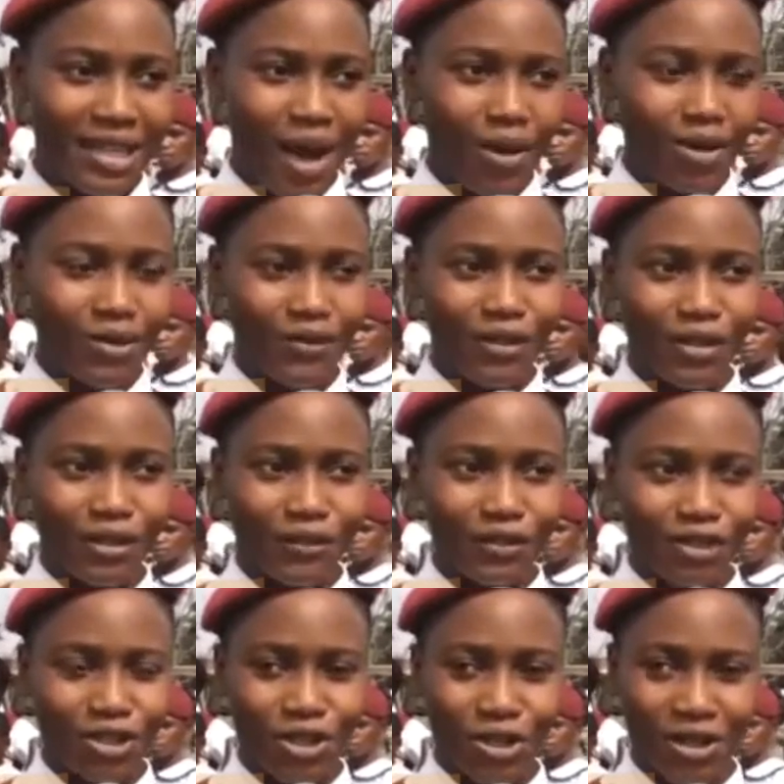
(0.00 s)
I was full of
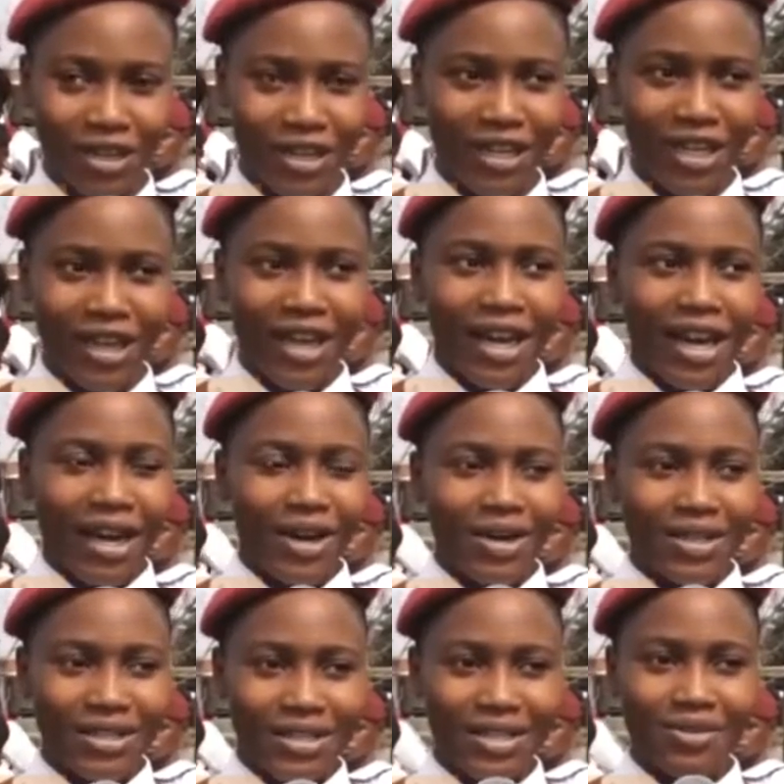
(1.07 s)
joy
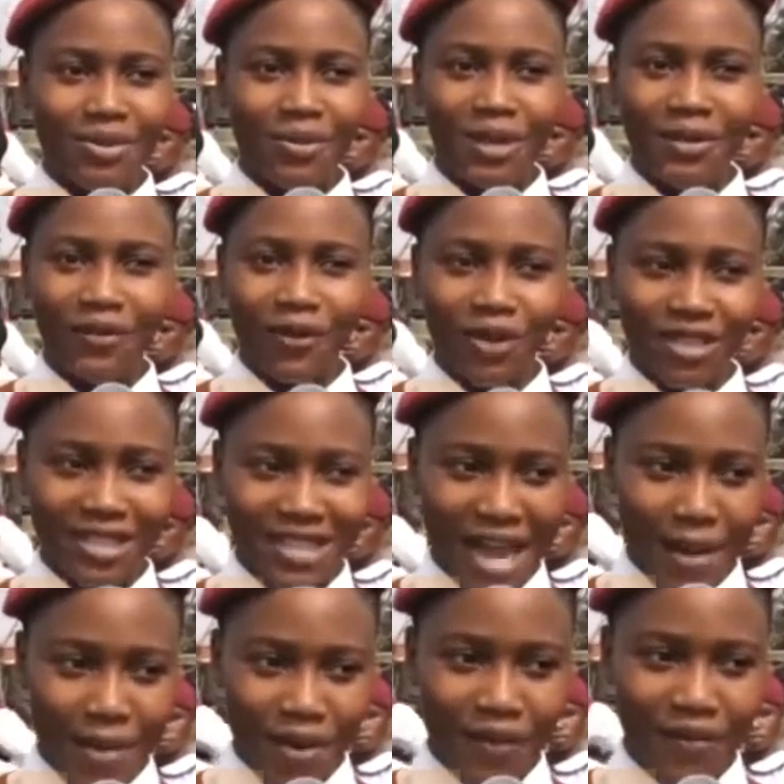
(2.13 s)
because this will be the first
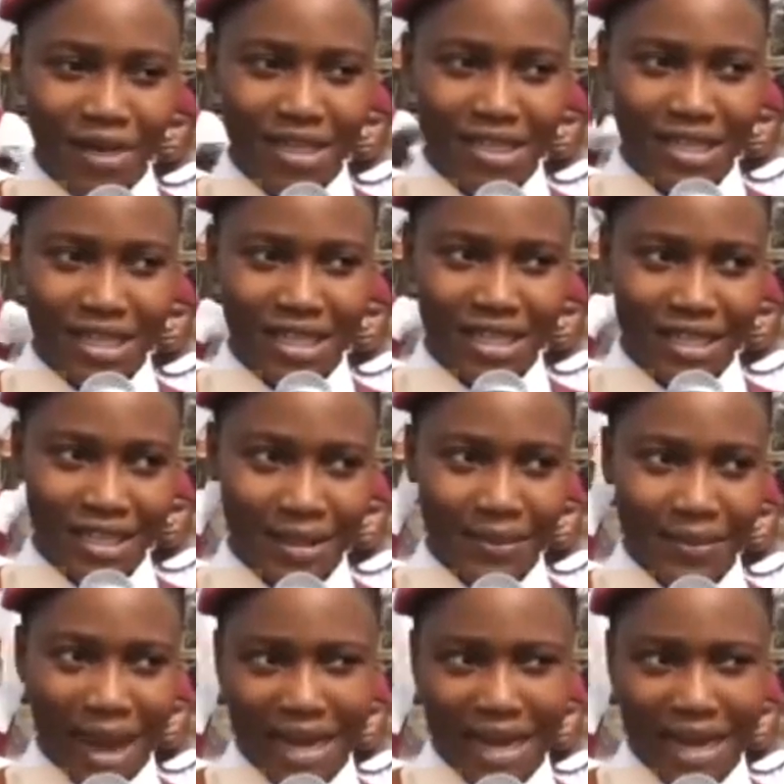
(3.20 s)
time of me seeing him,